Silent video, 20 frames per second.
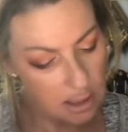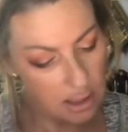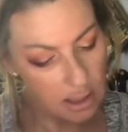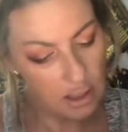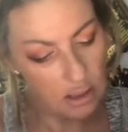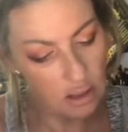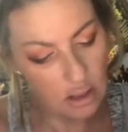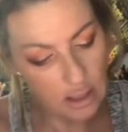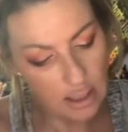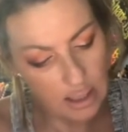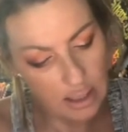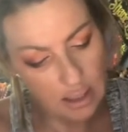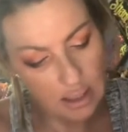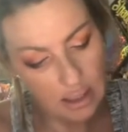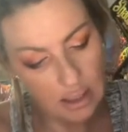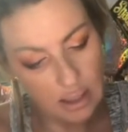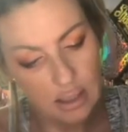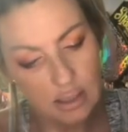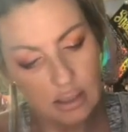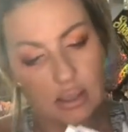They look like
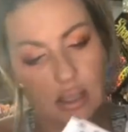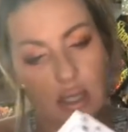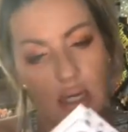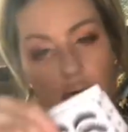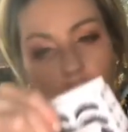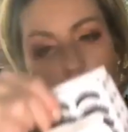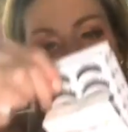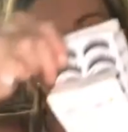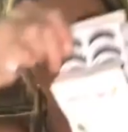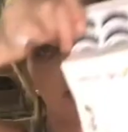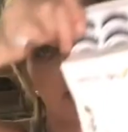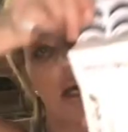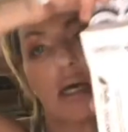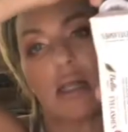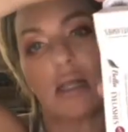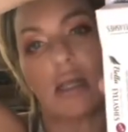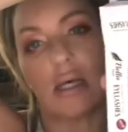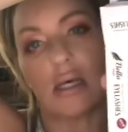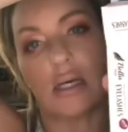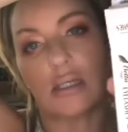this. They come
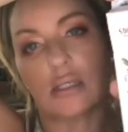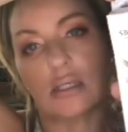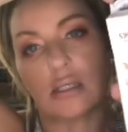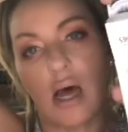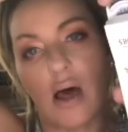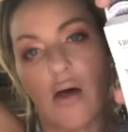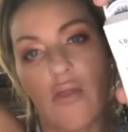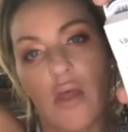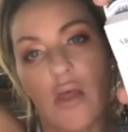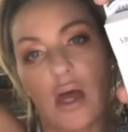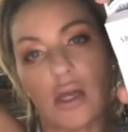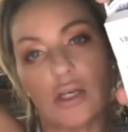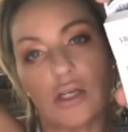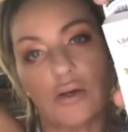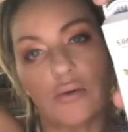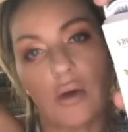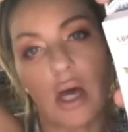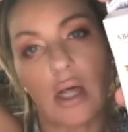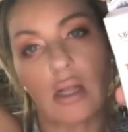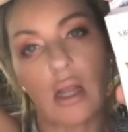like this, and then
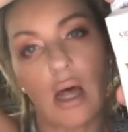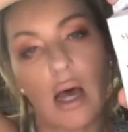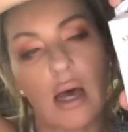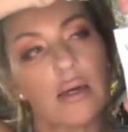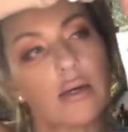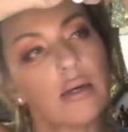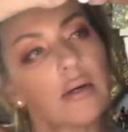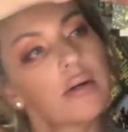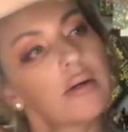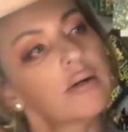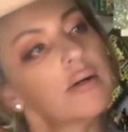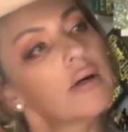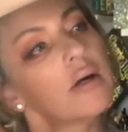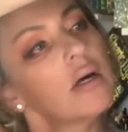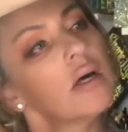you get like,